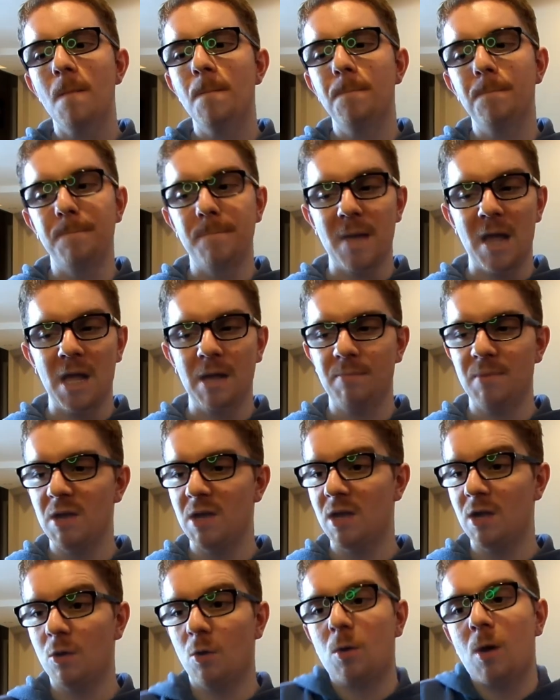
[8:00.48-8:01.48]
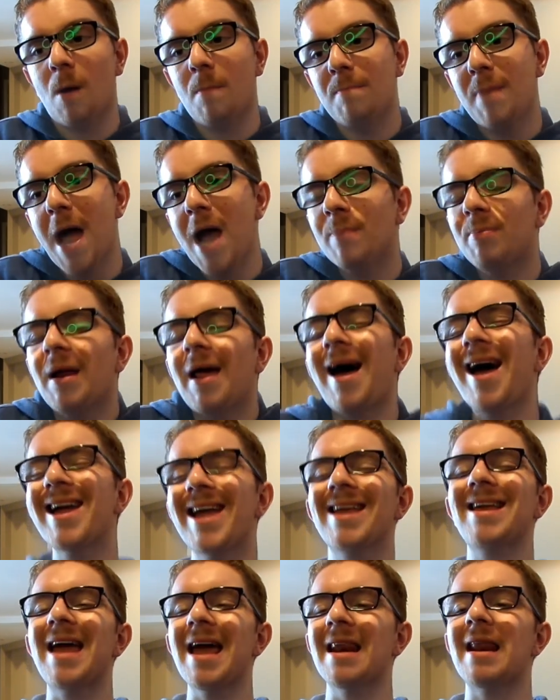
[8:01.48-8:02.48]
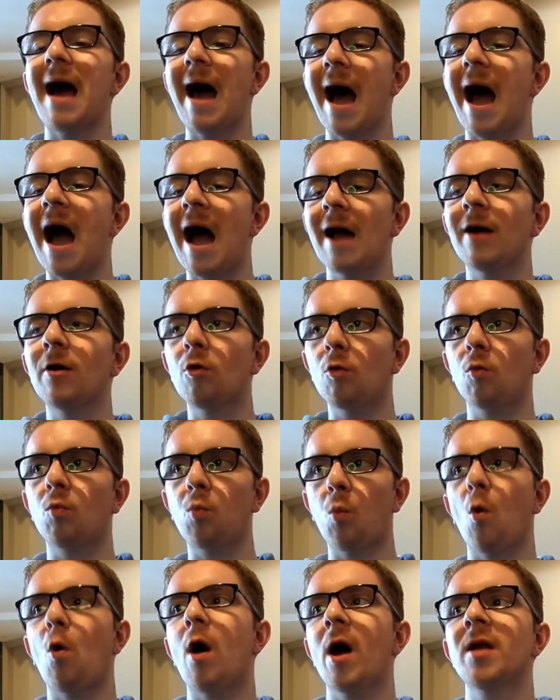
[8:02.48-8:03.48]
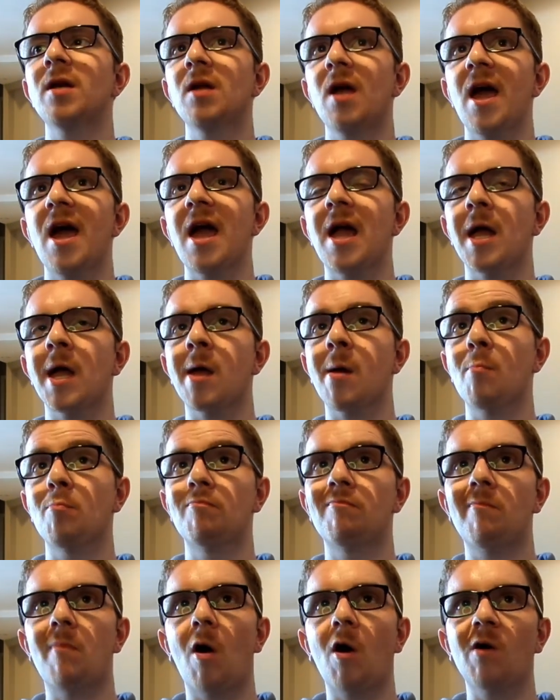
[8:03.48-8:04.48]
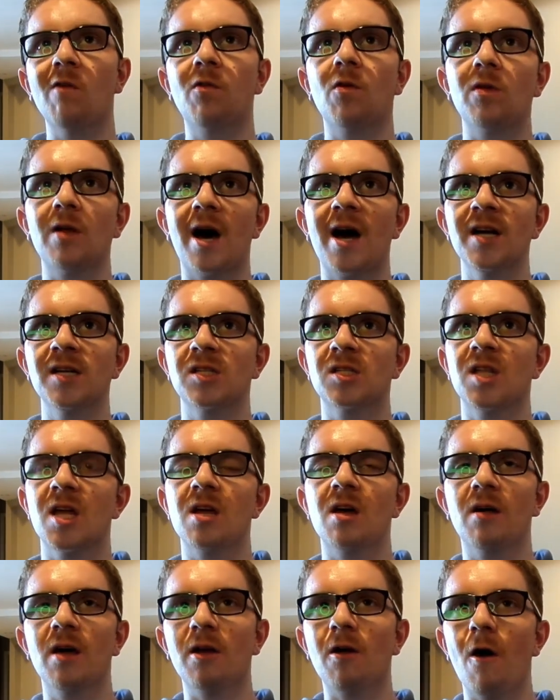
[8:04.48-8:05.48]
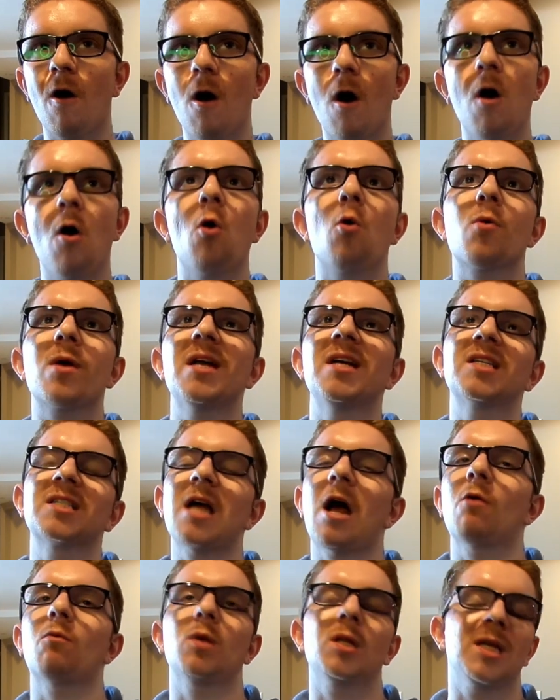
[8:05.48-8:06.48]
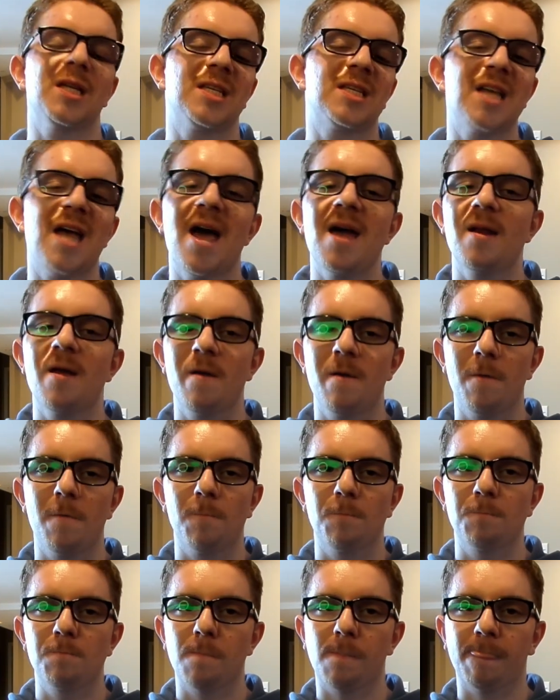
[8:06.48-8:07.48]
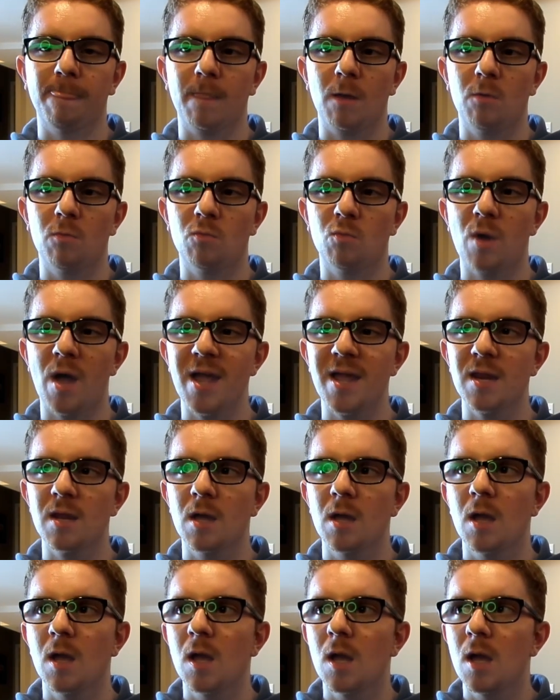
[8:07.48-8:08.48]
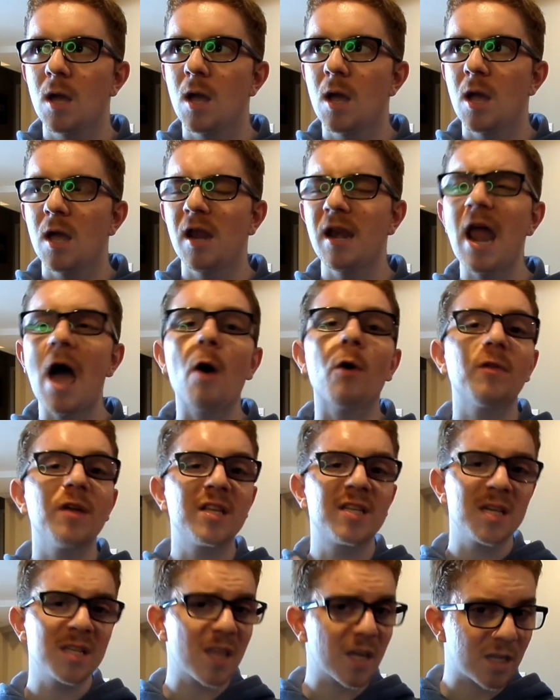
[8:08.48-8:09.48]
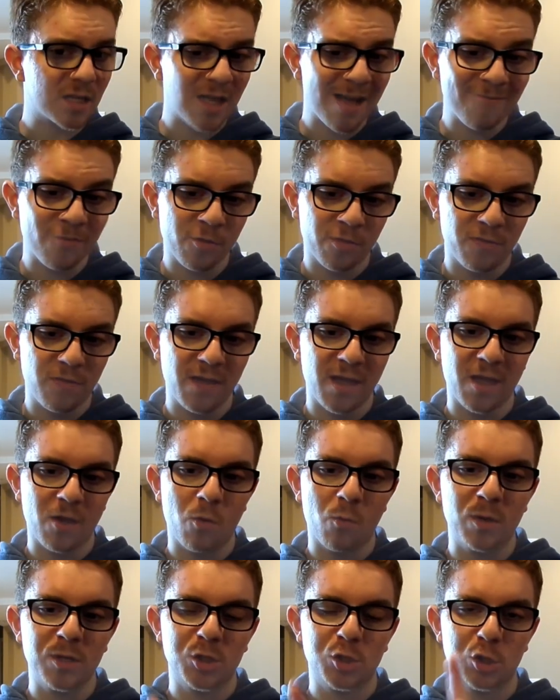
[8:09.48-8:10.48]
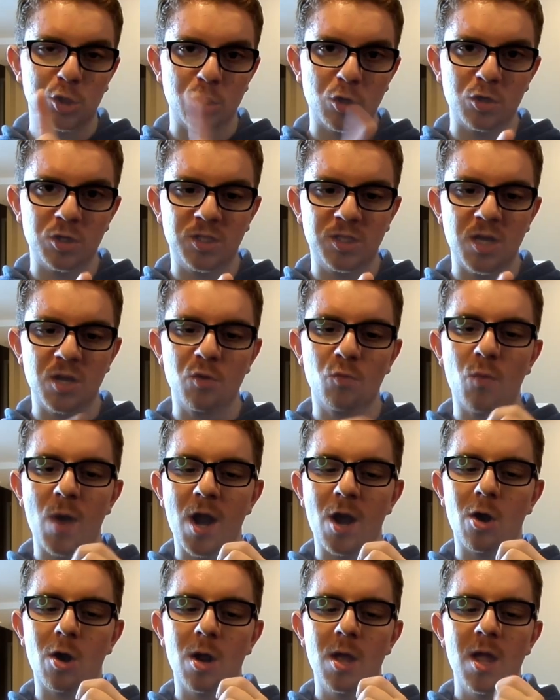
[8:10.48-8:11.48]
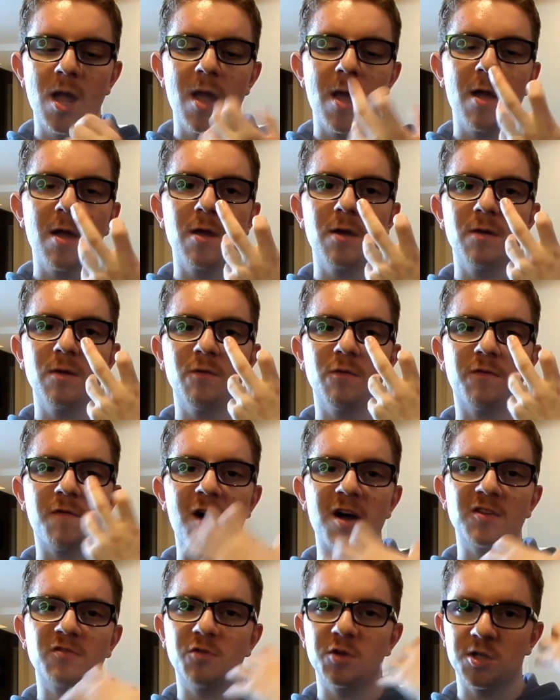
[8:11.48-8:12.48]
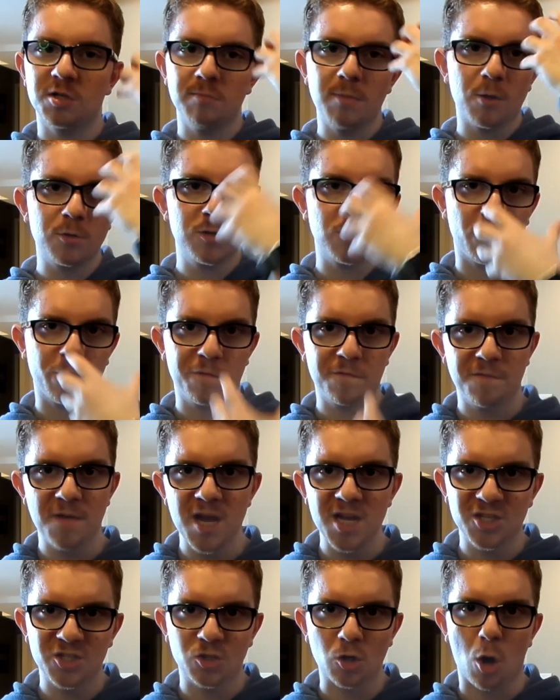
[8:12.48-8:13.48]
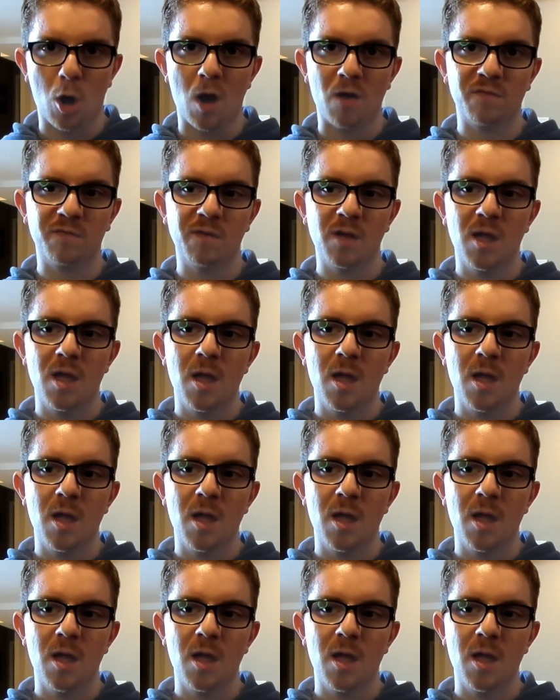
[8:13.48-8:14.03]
Maybe he'll come back, but again, I don't want a Marvelized thing like, oh, he's not really dead. Right? Now, they did the clever thing with Cersei where Phosphorus melted her face off,